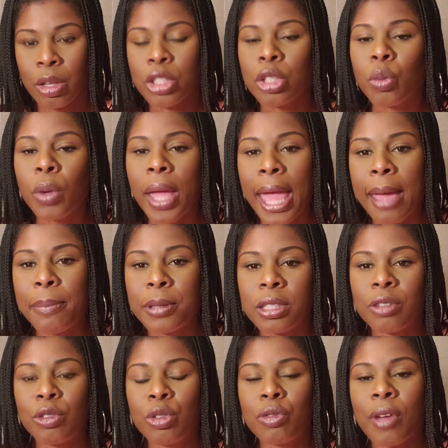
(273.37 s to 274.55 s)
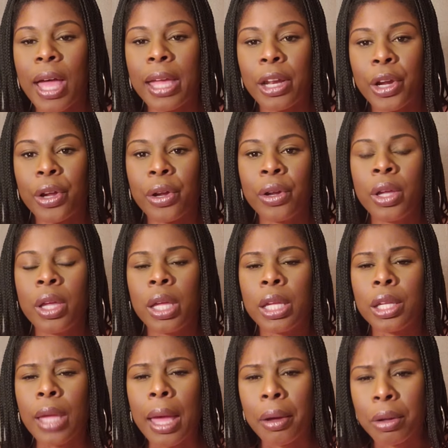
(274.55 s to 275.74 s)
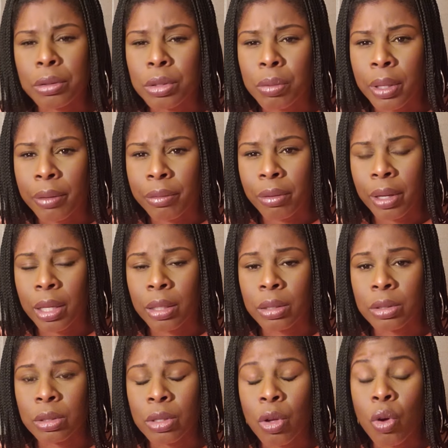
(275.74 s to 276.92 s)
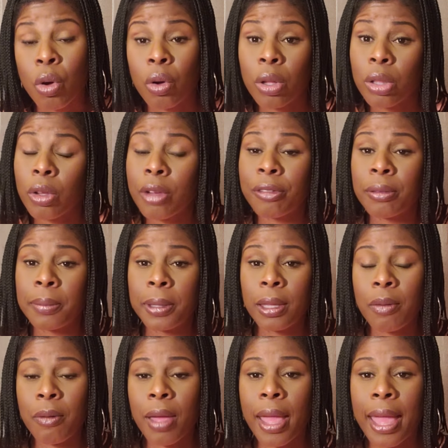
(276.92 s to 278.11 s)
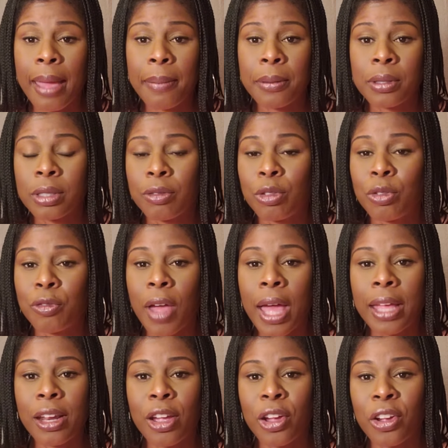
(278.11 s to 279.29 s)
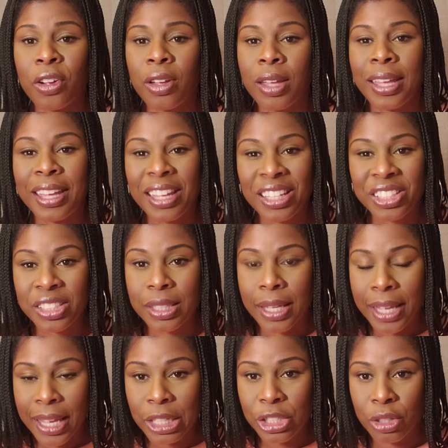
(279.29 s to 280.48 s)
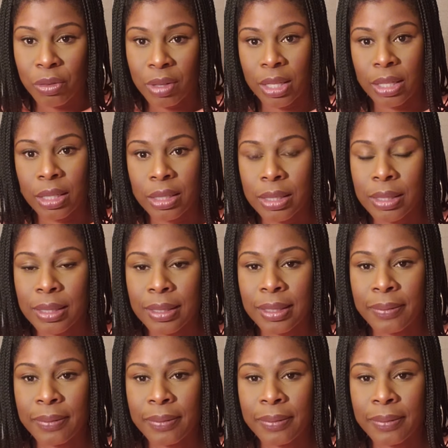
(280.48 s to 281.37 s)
So what happens if you fight her and y'all go 12 rounds? Or Lord forbid, what happens if you fight her and she catch your ass?